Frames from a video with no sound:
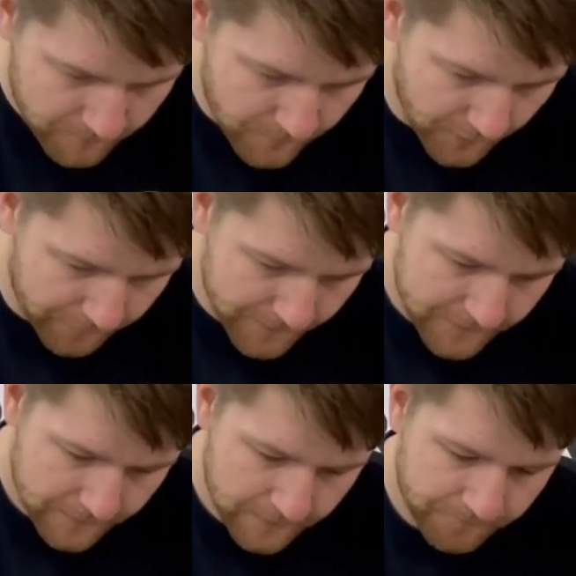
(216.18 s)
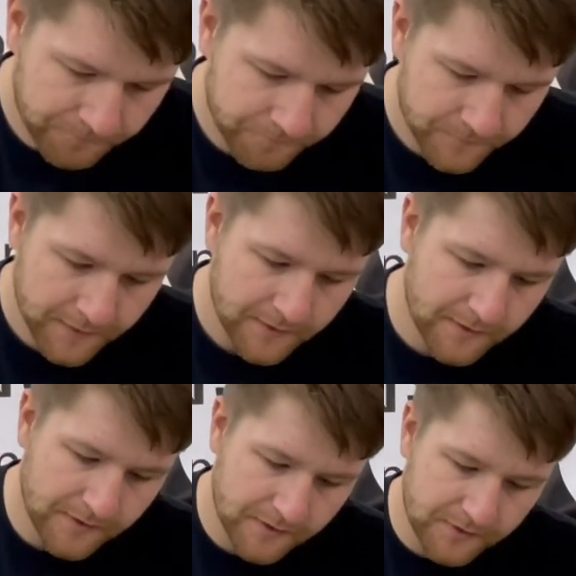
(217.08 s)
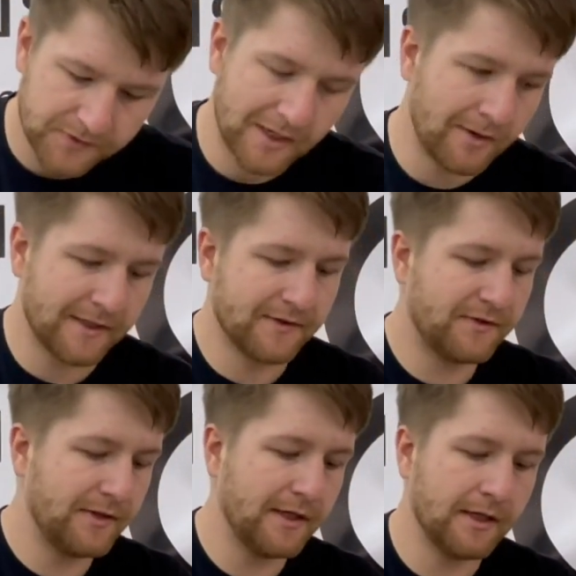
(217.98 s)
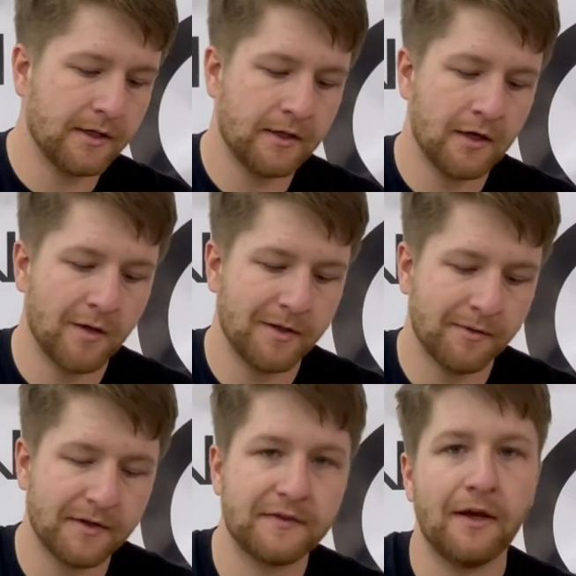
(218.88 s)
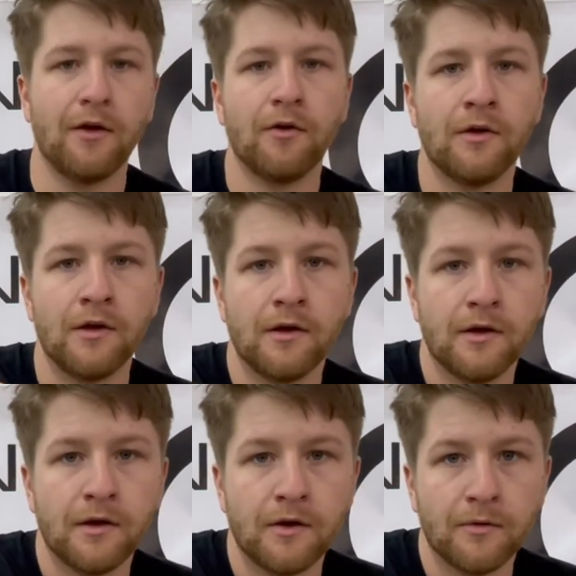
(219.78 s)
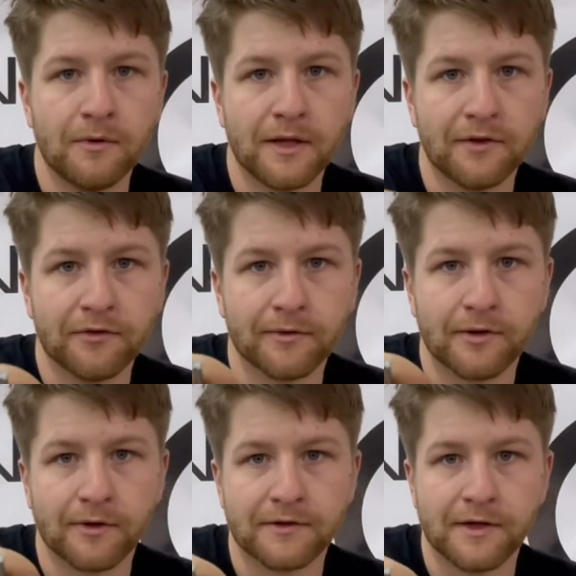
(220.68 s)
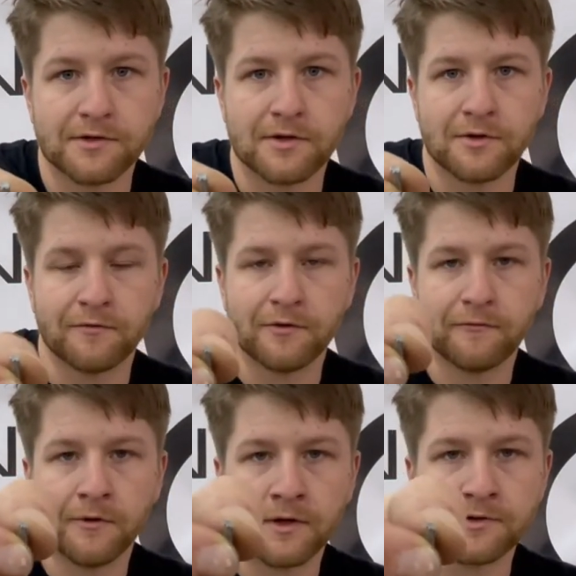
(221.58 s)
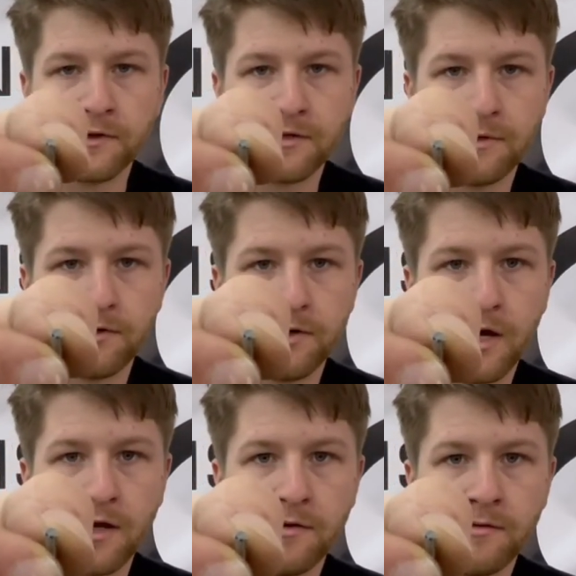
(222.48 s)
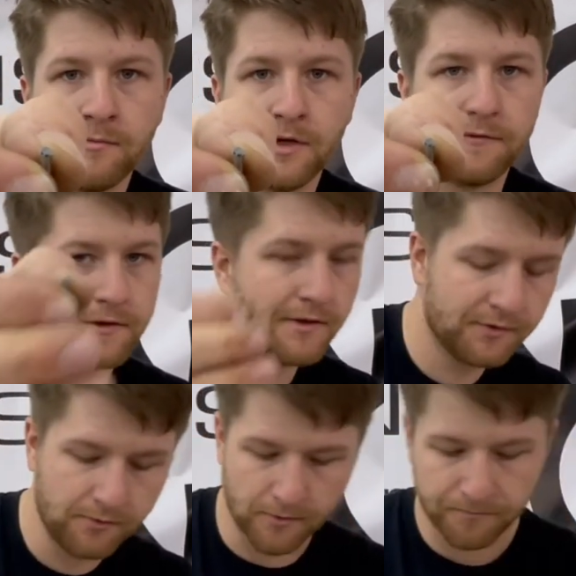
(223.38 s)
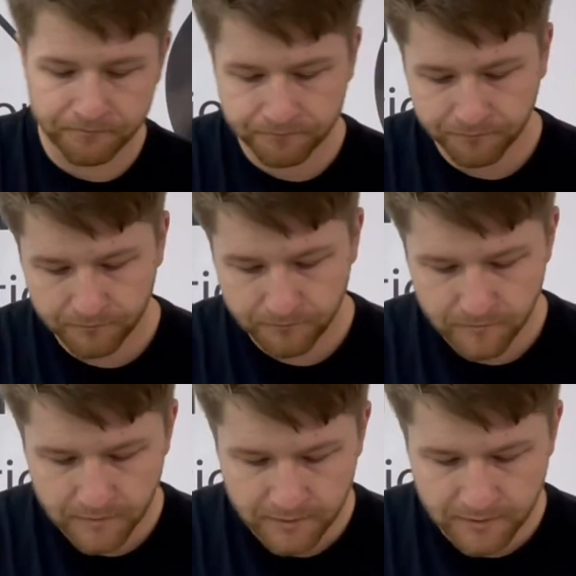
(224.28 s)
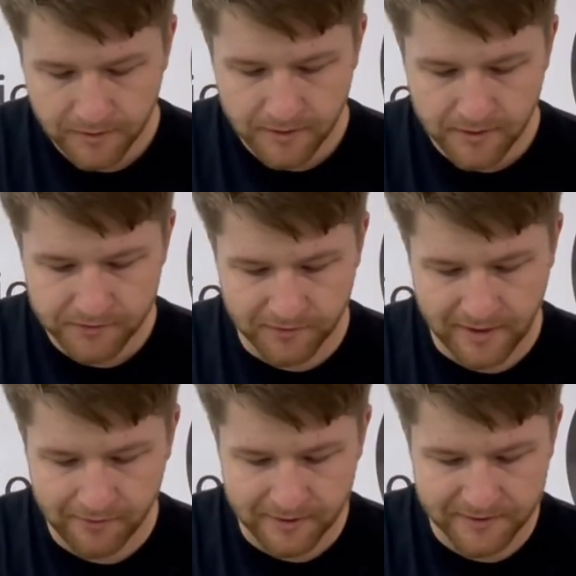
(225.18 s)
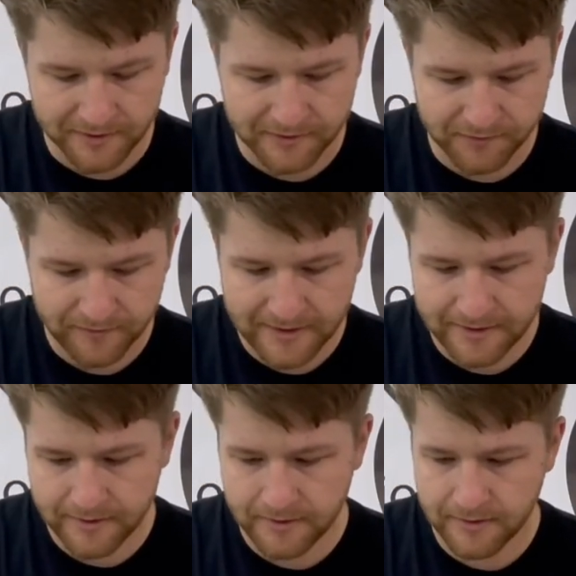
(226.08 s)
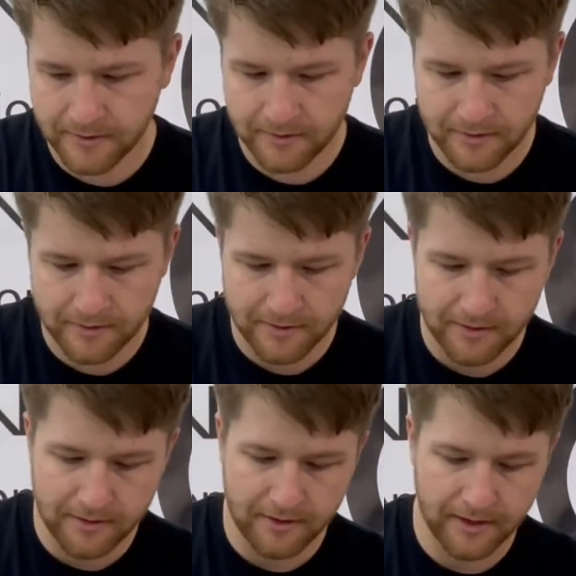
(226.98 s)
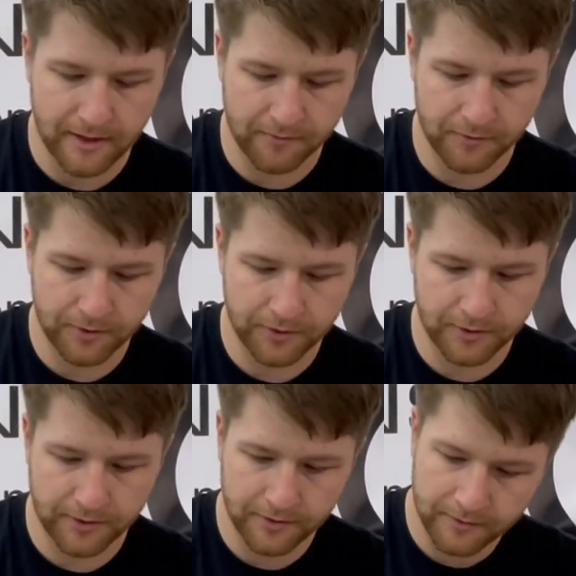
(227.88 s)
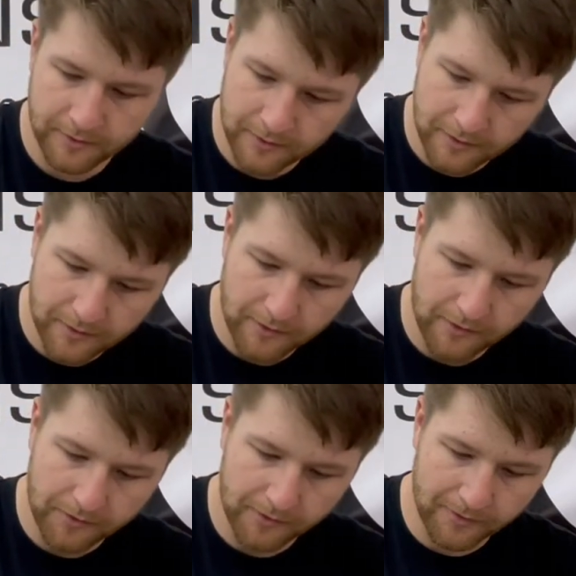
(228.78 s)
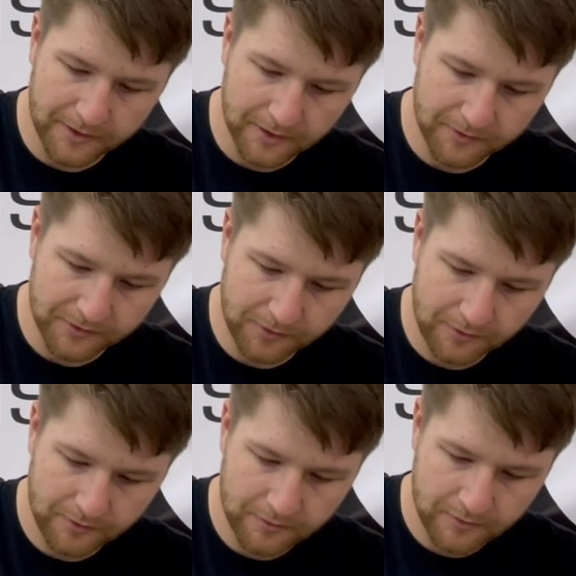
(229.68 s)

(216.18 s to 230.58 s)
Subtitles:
Perfect. Now I can see, I'll be able to tell when that's in the right orientation. I don't know if it'll focus on that well or not, but if it does, cool. So now I take this flat, I would throw it down this hole,